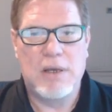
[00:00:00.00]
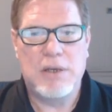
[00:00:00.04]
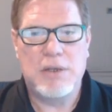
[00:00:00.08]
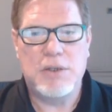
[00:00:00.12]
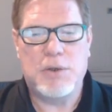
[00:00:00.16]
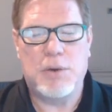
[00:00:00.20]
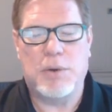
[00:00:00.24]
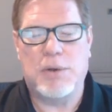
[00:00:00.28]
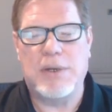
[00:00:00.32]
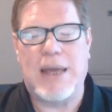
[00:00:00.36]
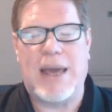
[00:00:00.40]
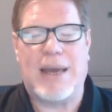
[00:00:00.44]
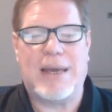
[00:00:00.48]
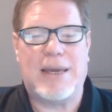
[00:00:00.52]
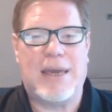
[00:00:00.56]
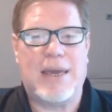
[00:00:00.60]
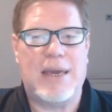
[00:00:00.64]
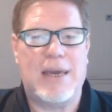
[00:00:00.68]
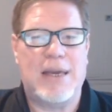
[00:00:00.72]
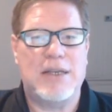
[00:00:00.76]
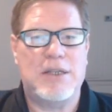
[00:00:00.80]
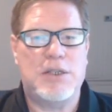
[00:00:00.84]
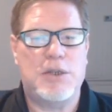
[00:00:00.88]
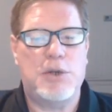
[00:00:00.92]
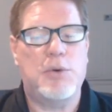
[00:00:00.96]
So in that
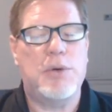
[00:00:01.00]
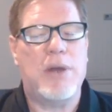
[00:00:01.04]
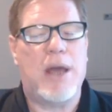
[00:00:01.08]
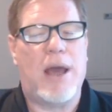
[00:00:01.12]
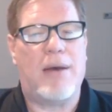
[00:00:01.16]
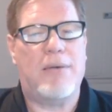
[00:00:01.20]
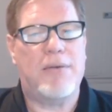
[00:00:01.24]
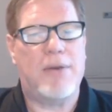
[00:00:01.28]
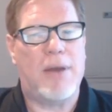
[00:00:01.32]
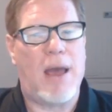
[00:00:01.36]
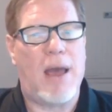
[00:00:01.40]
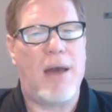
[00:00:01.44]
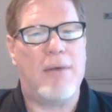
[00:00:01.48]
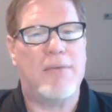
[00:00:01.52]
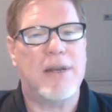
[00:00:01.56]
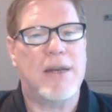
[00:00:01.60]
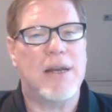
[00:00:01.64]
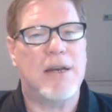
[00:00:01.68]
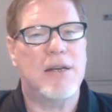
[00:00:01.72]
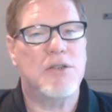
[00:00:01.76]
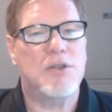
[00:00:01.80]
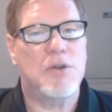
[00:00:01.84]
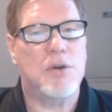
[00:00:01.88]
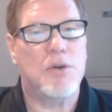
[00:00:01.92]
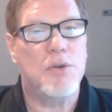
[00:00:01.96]
case, you would have to have an
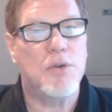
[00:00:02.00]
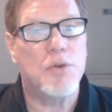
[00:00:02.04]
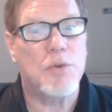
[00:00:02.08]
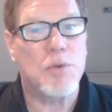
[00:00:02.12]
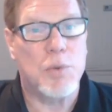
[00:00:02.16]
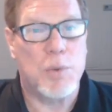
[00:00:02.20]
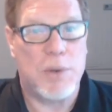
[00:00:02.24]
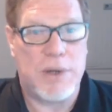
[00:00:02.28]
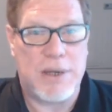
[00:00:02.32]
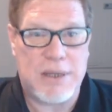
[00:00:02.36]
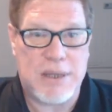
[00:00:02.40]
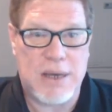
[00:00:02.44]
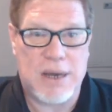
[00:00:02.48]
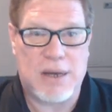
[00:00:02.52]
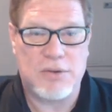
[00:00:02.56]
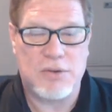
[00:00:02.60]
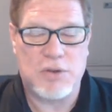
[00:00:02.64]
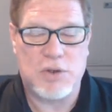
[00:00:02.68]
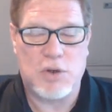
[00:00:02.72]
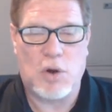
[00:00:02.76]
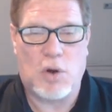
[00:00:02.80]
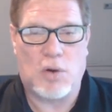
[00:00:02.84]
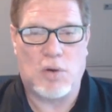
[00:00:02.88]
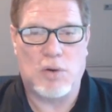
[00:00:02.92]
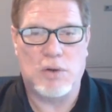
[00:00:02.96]
extra
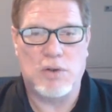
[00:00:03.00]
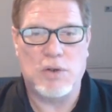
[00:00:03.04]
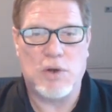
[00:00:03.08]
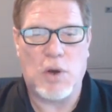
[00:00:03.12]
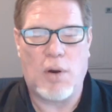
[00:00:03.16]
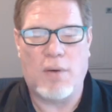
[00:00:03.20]
$3,000